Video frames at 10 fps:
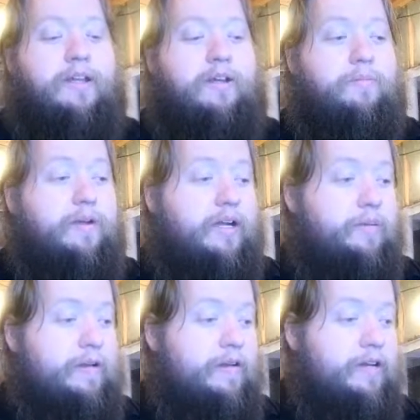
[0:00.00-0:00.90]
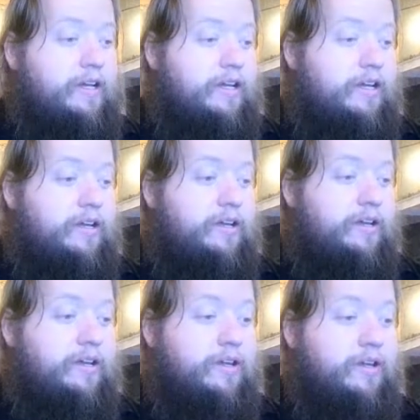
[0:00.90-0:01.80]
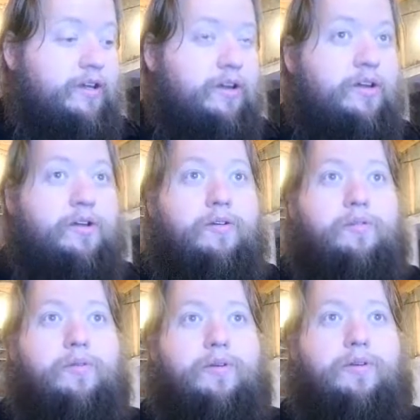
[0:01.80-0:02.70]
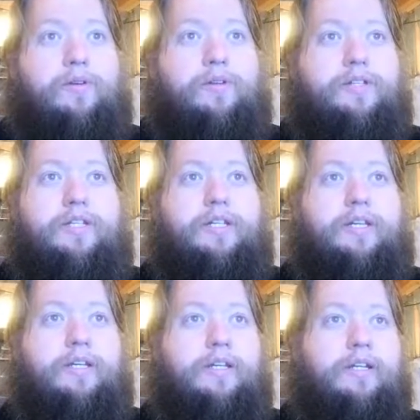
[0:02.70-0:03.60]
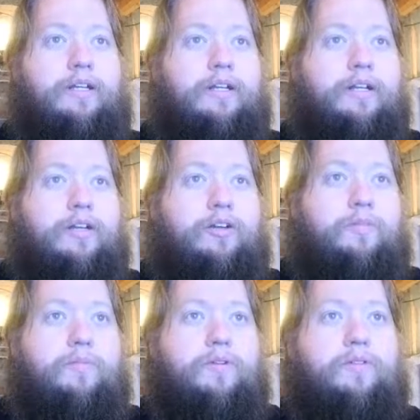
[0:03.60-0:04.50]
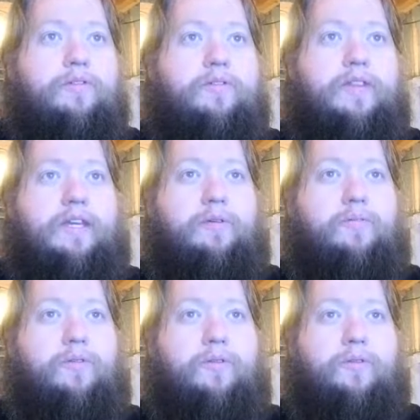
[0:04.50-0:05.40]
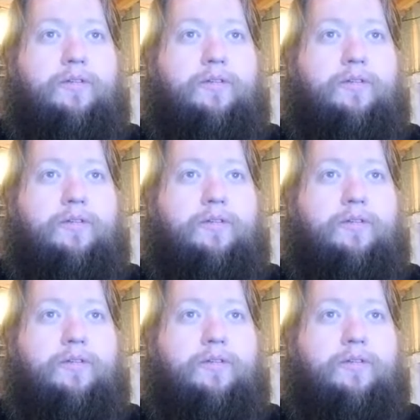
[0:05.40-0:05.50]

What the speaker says: But how about words move the world?